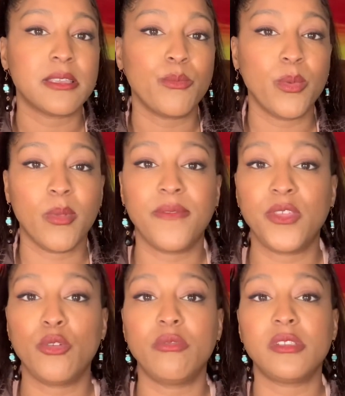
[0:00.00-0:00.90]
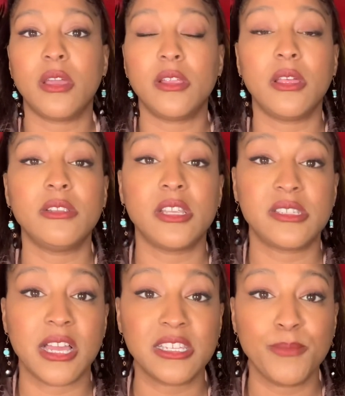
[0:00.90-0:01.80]
we reviewed
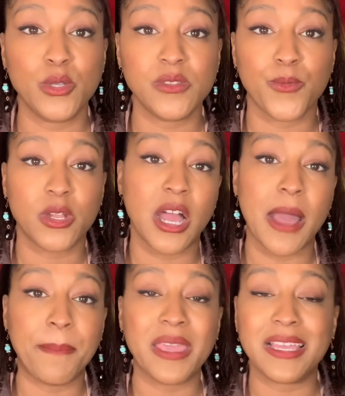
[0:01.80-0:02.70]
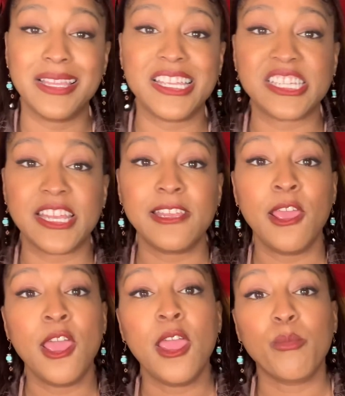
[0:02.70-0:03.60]
deductibles for comp and collision,
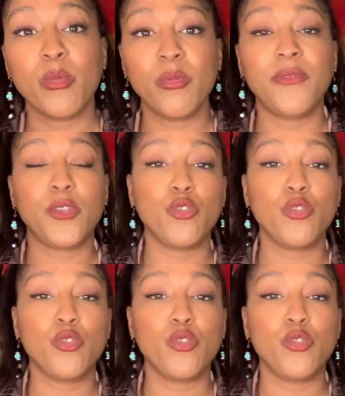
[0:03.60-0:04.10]
we reviewed